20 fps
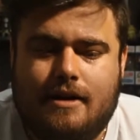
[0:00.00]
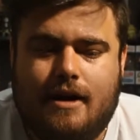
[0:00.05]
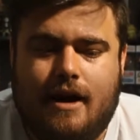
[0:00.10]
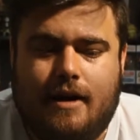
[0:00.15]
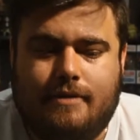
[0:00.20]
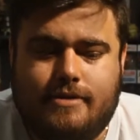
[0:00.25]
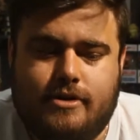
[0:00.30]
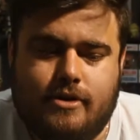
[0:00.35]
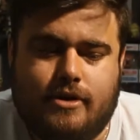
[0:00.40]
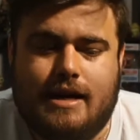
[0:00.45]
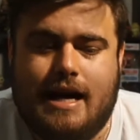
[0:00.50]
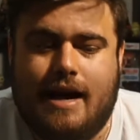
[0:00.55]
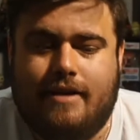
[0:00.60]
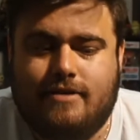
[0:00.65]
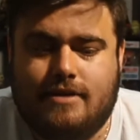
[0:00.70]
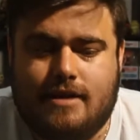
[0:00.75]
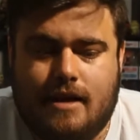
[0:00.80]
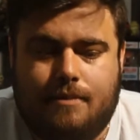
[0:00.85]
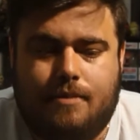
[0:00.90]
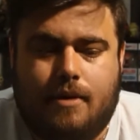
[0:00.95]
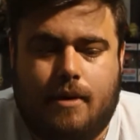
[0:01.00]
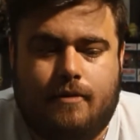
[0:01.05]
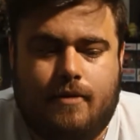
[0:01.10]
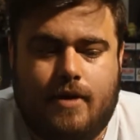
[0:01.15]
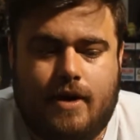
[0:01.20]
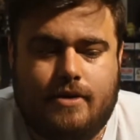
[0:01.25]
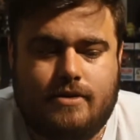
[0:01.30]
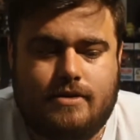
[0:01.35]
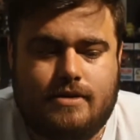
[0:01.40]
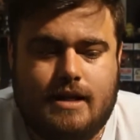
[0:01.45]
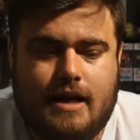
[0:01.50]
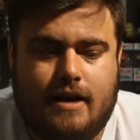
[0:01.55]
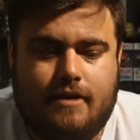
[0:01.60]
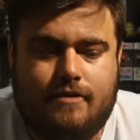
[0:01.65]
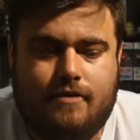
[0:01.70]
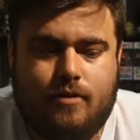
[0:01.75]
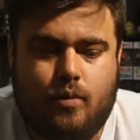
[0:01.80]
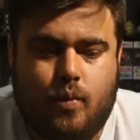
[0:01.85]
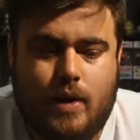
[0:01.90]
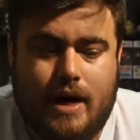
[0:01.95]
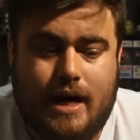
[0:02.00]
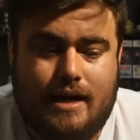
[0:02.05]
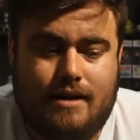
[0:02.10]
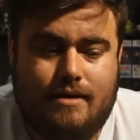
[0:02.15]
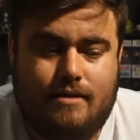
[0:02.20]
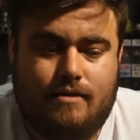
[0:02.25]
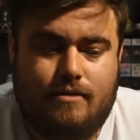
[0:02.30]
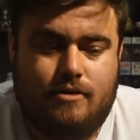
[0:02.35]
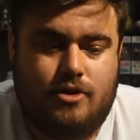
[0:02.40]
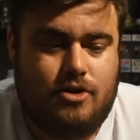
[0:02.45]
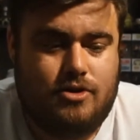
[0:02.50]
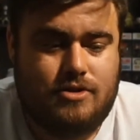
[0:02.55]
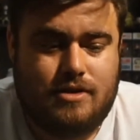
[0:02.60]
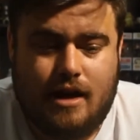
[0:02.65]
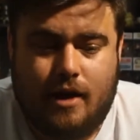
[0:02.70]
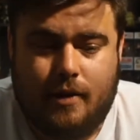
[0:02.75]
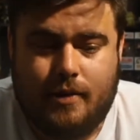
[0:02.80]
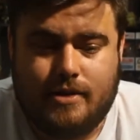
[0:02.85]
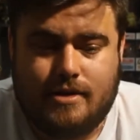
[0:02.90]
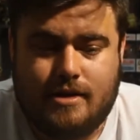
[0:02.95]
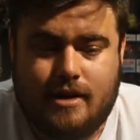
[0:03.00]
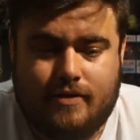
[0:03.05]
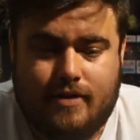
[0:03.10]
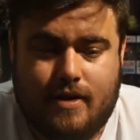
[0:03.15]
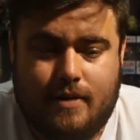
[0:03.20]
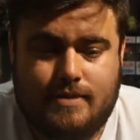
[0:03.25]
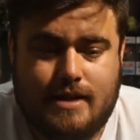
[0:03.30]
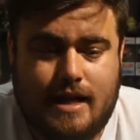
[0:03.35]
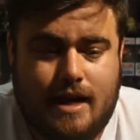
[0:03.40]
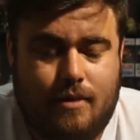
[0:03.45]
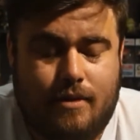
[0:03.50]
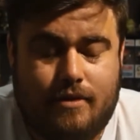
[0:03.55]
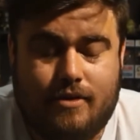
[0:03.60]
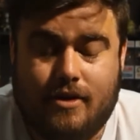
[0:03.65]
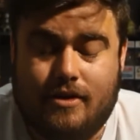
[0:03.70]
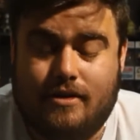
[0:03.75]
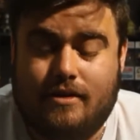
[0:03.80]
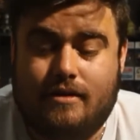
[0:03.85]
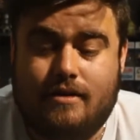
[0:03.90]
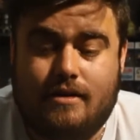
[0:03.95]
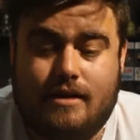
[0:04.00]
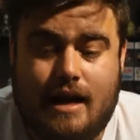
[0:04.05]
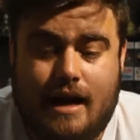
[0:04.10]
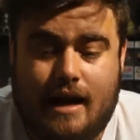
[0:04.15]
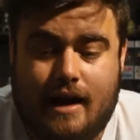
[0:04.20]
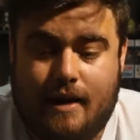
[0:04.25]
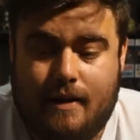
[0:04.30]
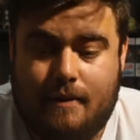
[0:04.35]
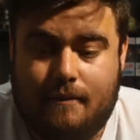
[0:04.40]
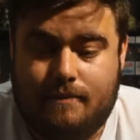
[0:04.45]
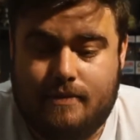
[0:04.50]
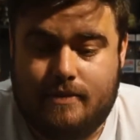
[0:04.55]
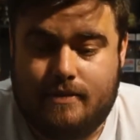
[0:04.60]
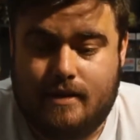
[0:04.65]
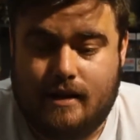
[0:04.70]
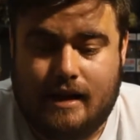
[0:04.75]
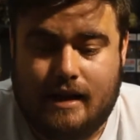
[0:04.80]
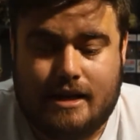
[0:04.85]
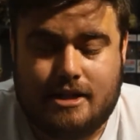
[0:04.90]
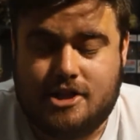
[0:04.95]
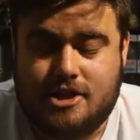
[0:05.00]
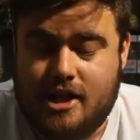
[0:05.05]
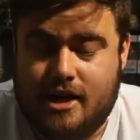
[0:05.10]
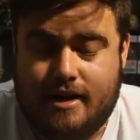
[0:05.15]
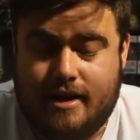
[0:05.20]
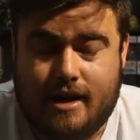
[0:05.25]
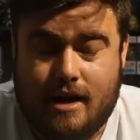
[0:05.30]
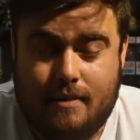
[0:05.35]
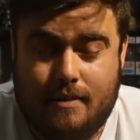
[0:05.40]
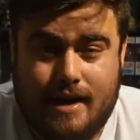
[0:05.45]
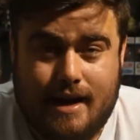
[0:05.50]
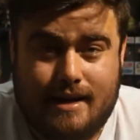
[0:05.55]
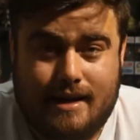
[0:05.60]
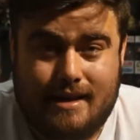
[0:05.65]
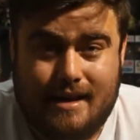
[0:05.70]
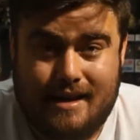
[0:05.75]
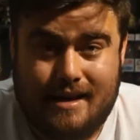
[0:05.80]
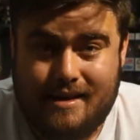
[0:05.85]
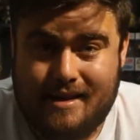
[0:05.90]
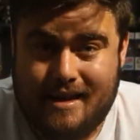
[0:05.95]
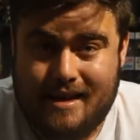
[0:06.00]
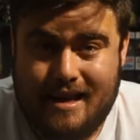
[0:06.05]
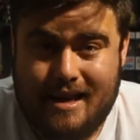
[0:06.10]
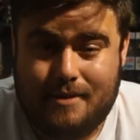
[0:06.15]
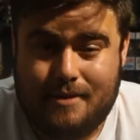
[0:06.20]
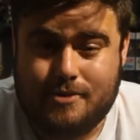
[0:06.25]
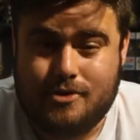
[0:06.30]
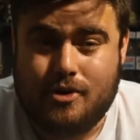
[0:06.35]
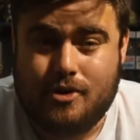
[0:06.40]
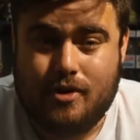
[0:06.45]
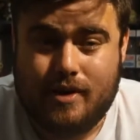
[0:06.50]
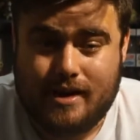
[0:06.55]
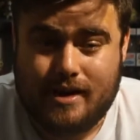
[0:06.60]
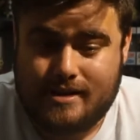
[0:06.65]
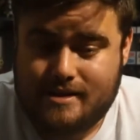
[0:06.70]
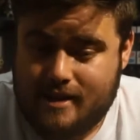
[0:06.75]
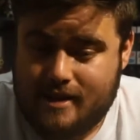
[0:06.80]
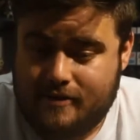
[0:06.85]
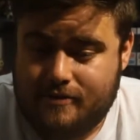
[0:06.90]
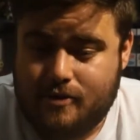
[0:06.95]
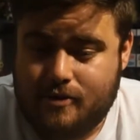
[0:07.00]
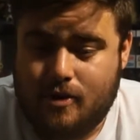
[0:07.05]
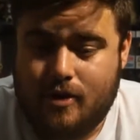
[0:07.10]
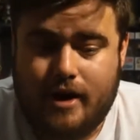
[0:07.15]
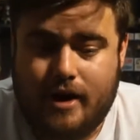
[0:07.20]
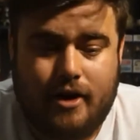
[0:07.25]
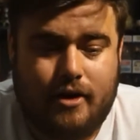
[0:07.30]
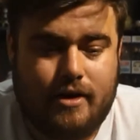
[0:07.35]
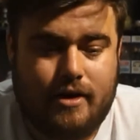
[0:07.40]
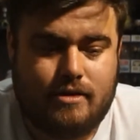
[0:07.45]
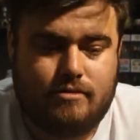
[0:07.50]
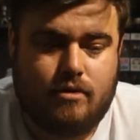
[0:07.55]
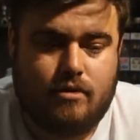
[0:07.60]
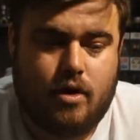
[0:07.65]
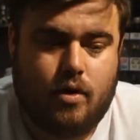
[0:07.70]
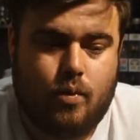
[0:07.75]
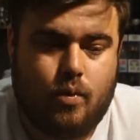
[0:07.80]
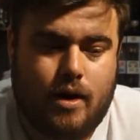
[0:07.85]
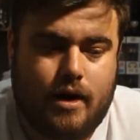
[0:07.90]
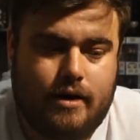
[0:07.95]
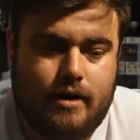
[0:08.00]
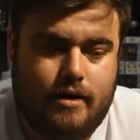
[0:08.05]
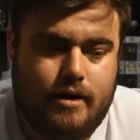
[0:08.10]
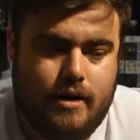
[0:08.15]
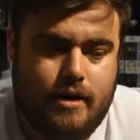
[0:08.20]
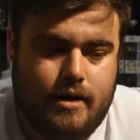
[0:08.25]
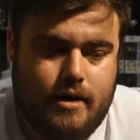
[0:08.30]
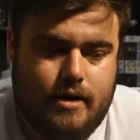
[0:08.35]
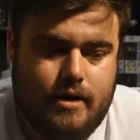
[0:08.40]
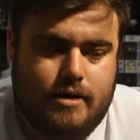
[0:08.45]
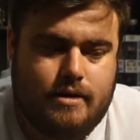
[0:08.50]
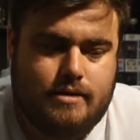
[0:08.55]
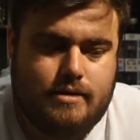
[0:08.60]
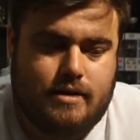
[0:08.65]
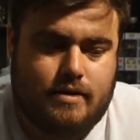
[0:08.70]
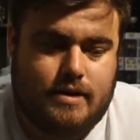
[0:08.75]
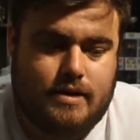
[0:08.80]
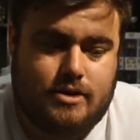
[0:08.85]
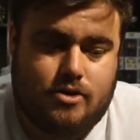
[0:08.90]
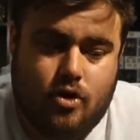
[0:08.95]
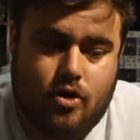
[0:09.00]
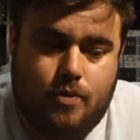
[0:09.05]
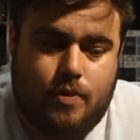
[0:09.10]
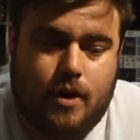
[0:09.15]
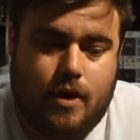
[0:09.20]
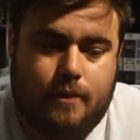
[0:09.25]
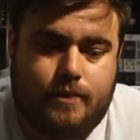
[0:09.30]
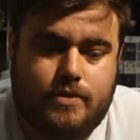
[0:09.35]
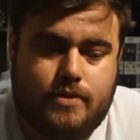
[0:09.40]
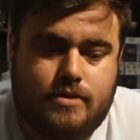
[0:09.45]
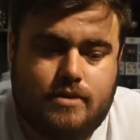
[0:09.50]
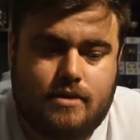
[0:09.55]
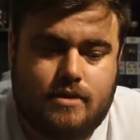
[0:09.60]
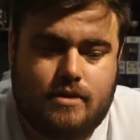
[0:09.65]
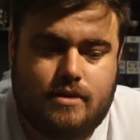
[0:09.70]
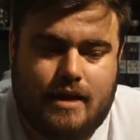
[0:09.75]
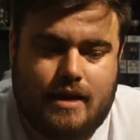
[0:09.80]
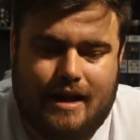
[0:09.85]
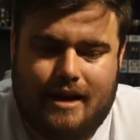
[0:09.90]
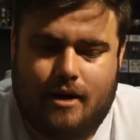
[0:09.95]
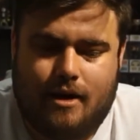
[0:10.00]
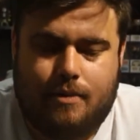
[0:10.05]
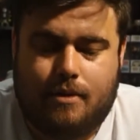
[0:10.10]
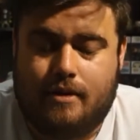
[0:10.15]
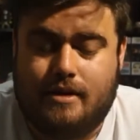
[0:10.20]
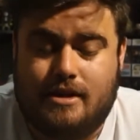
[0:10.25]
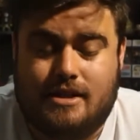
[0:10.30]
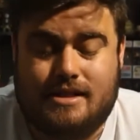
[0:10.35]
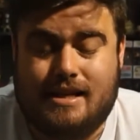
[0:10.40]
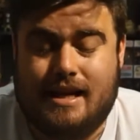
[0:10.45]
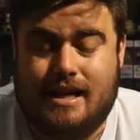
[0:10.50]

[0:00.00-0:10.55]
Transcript: I'm still going to have some pop vinyl stuff when new Star Wars stuff comes out. We've got The Last Jedi coming out at the end of the year. I'm sure I'll get stuff for. I know there's Rogue One Series 2 pops that I'll probably just